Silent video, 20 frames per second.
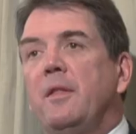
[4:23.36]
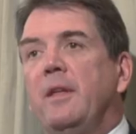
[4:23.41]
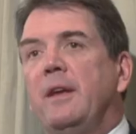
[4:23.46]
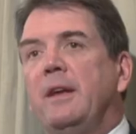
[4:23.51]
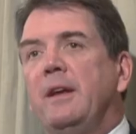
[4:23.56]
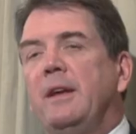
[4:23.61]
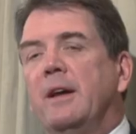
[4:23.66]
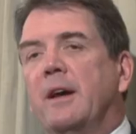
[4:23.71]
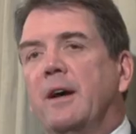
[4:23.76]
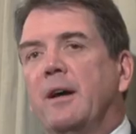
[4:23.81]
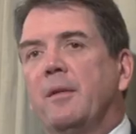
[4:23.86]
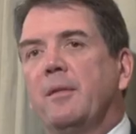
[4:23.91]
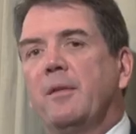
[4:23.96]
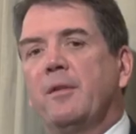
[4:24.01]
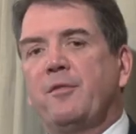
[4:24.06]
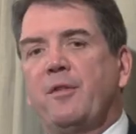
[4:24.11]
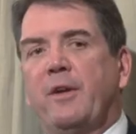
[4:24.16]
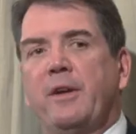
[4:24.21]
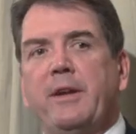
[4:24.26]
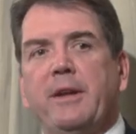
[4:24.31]

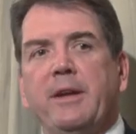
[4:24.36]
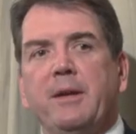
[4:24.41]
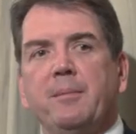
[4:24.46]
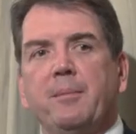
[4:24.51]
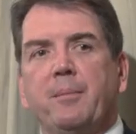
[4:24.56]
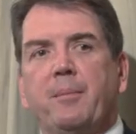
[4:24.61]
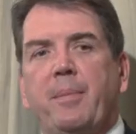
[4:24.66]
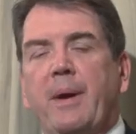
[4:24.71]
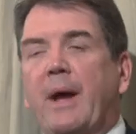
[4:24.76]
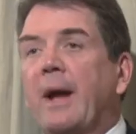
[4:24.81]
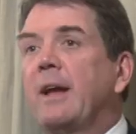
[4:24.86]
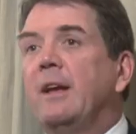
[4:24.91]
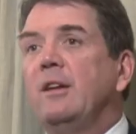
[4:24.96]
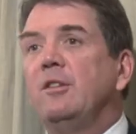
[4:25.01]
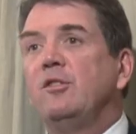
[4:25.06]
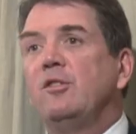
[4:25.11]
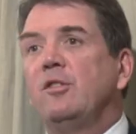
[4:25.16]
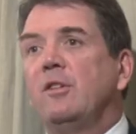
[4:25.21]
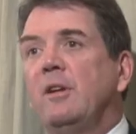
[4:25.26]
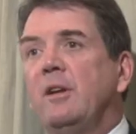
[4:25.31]
The funding
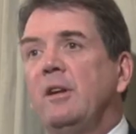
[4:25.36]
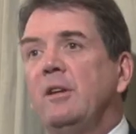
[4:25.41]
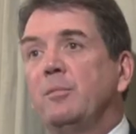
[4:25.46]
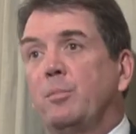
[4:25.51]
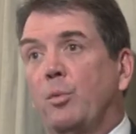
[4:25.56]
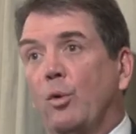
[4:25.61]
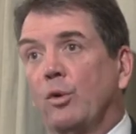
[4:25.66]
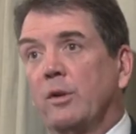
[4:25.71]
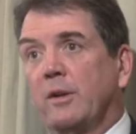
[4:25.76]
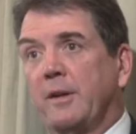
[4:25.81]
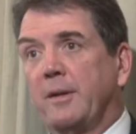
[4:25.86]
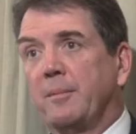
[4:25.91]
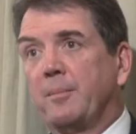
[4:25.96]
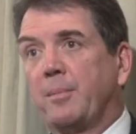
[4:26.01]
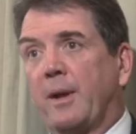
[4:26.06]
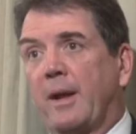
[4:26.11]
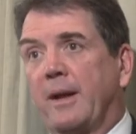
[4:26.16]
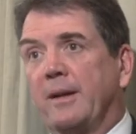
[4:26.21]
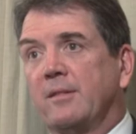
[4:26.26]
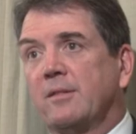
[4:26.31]
package is broadly in
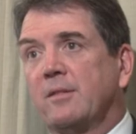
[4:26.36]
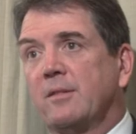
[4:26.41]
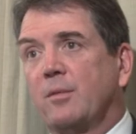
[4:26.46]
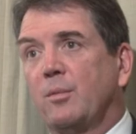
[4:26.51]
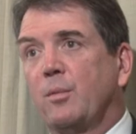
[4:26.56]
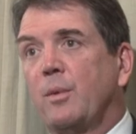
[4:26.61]
place.